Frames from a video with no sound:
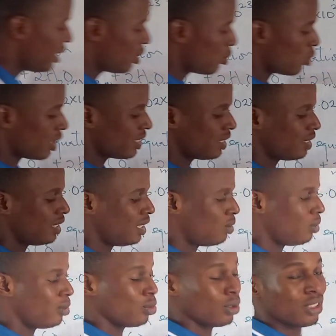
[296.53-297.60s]
this one straight
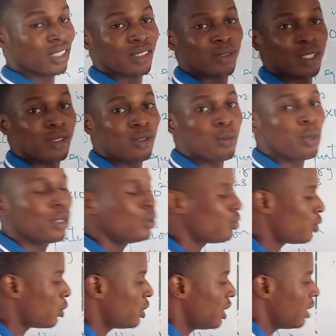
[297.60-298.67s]
with what?
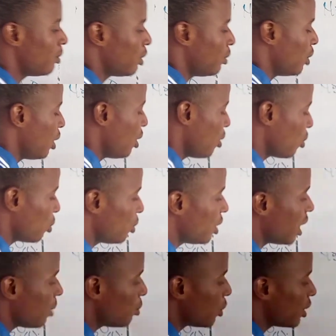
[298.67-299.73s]
22.4 dm3. So it's
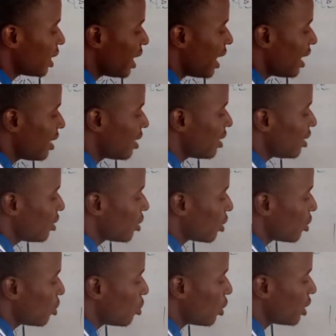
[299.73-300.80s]
now what? S is
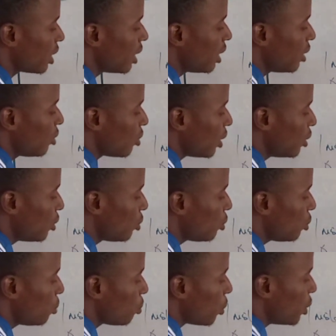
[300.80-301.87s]
equal to what?
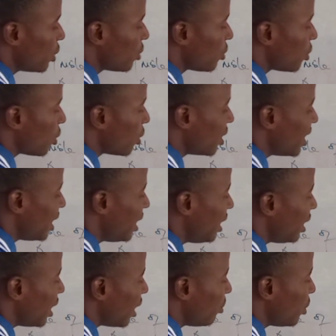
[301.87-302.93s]
22.4
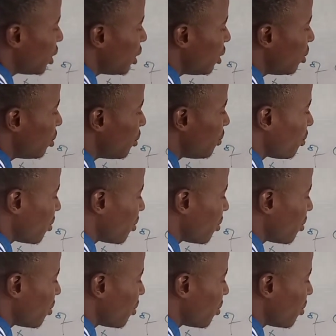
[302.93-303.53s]
dm3